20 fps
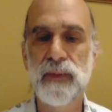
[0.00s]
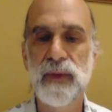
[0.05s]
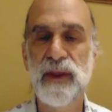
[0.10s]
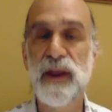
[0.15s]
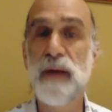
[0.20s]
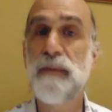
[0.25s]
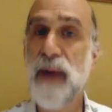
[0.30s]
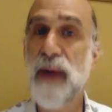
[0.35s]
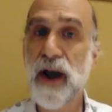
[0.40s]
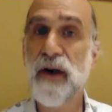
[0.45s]

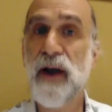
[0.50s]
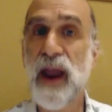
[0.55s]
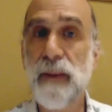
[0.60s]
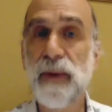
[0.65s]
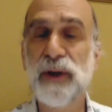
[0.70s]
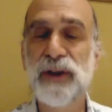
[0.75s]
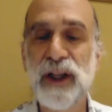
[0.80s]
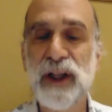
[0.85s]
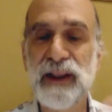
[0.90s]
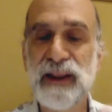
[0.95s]
They're better
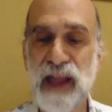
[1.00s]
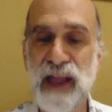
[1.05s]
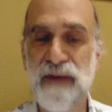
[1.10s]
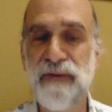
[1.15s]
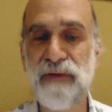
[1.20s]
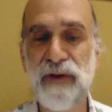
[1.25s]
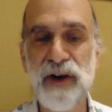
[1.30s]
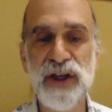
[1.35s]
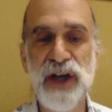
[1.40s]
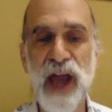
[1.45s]
able to
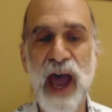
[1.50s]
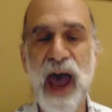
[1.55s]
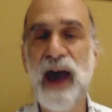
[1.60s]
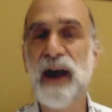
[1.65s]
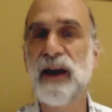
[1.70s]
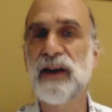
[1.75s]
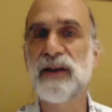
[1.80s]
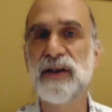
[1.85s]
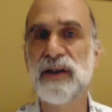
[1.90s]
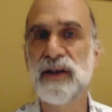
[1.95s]
leverage
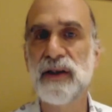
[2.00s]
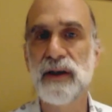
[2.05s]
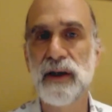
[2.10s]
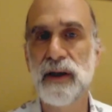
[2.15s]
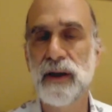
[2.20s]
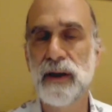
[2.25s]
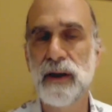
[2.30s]
hacks.